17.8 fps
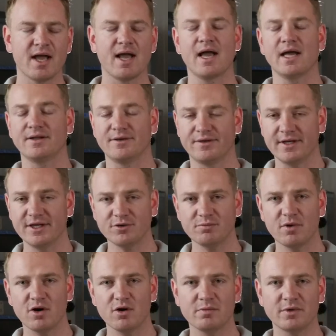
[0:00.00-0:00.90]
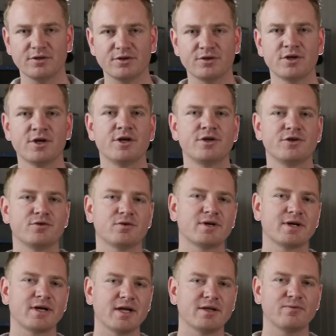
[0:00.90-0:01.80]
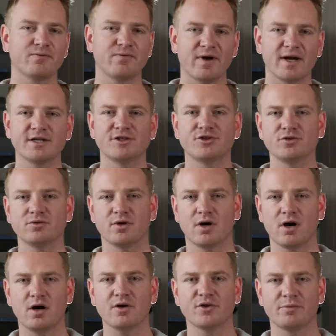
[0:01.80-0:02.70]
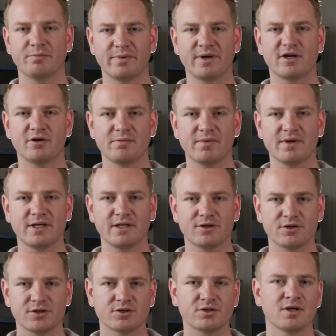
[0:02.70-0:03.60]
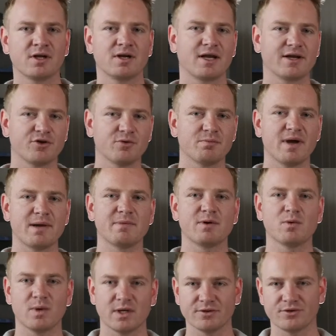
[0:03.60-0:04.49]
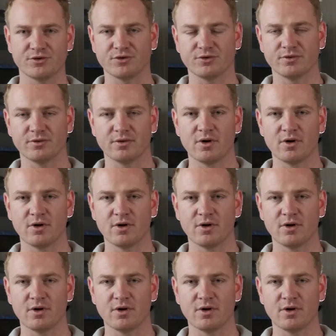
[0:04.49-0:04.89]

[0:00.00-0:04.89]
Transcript: At this moment, you can't fine-tune all the parameters like you maybe want to.